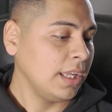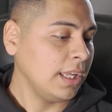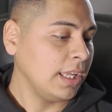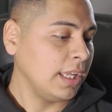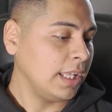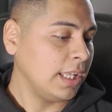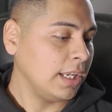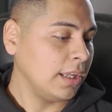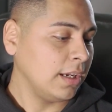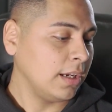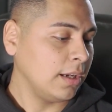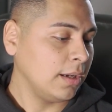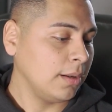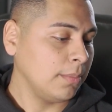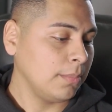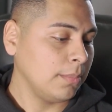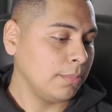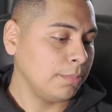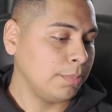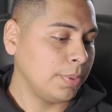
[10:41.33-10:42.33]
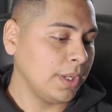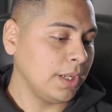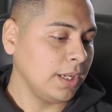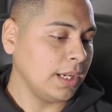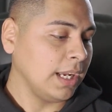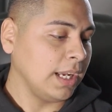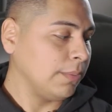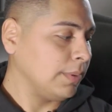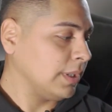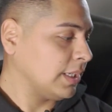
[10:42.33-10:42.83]
And
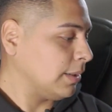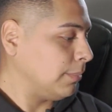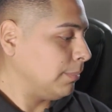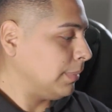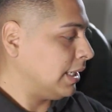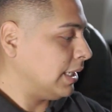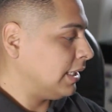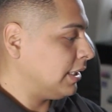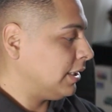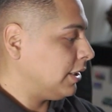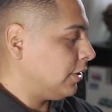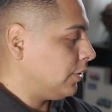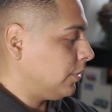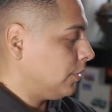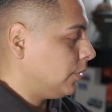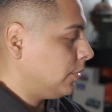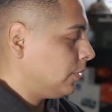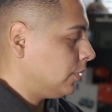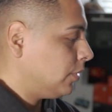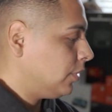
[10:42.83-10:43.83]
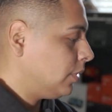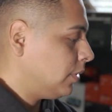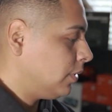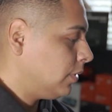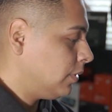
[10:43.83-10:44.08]
but I recommend you